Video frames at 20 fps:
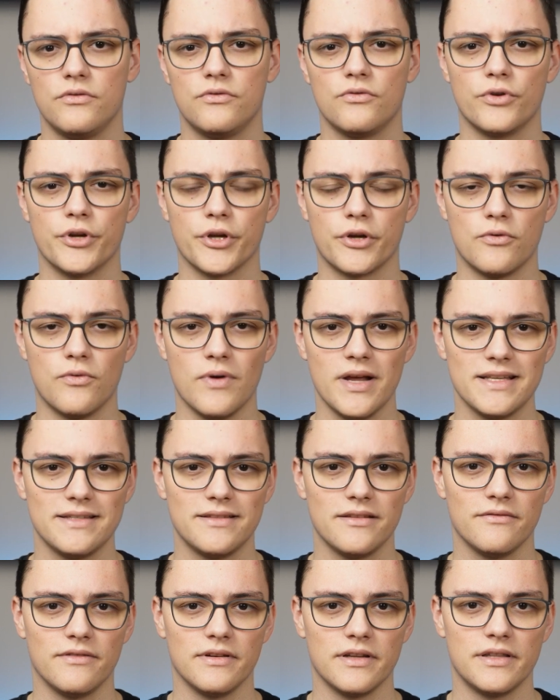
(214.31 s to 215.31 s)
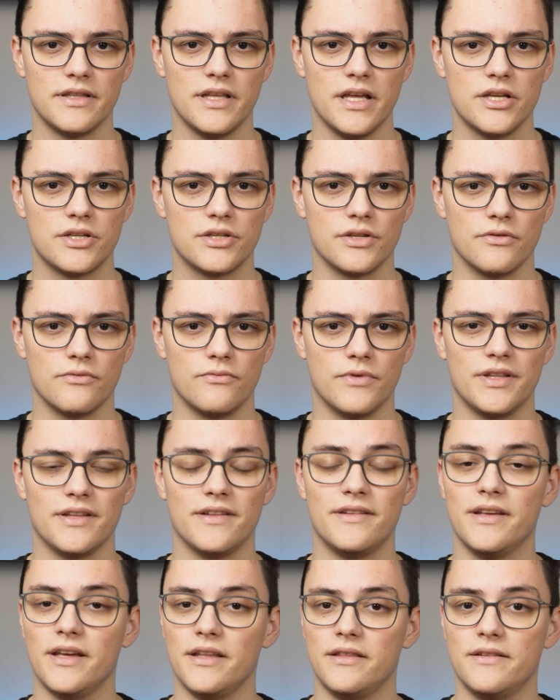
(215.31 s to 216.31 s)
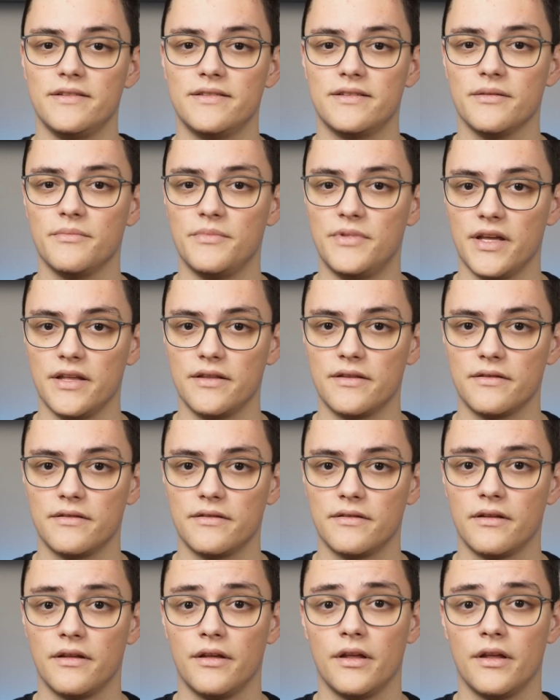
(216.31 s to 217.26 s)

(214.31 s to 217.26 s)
to request invalidation when the data is updated.